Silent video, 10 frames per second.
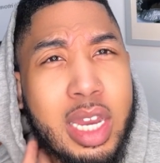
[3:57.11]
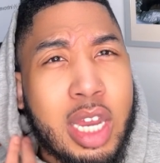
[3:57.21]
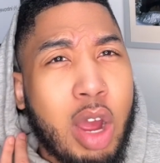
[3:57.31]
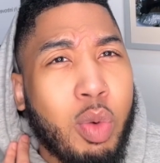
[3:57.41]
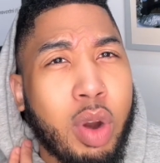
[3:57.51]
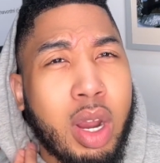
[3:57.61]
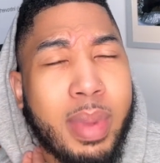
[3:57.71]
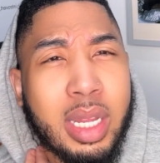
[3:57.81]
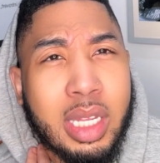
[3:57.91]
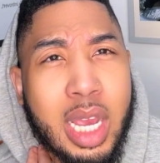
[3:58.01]
Don't worry
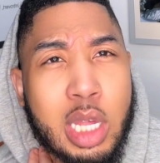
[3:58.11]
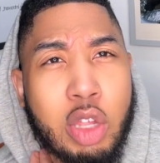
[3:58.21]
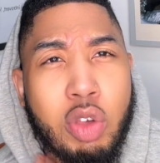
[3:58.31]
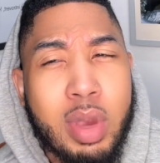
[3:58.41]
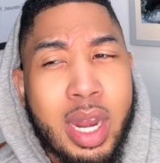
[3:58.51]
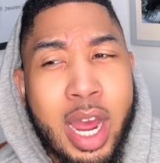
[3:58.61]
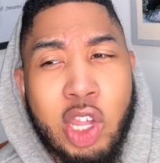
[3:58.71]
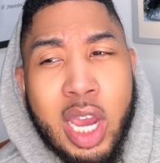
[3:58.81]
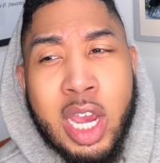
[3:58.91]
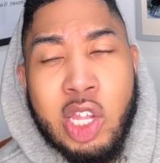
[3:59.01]
about the things that you cannot
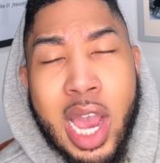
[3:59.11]
change.